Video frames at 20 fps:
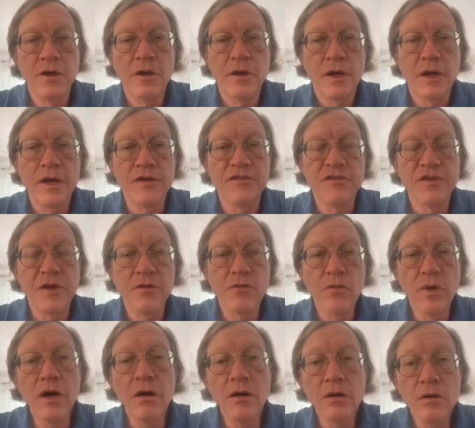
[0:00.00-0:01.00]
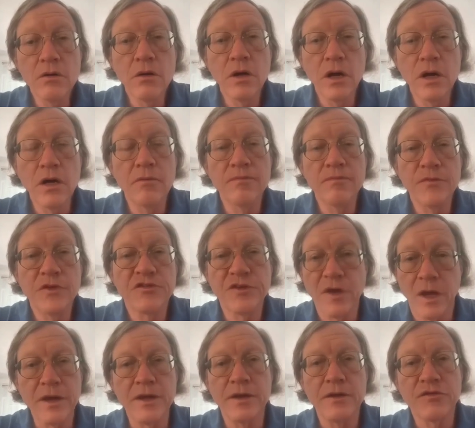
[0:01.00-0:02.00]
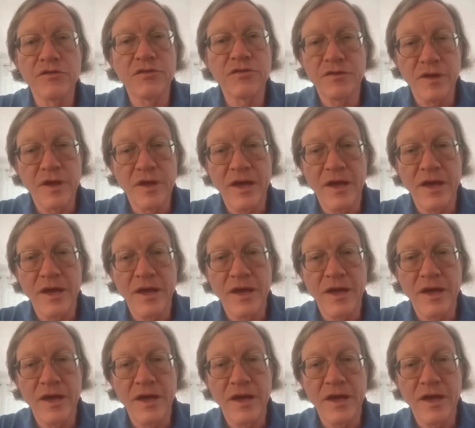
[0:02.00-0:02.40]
And say, well, science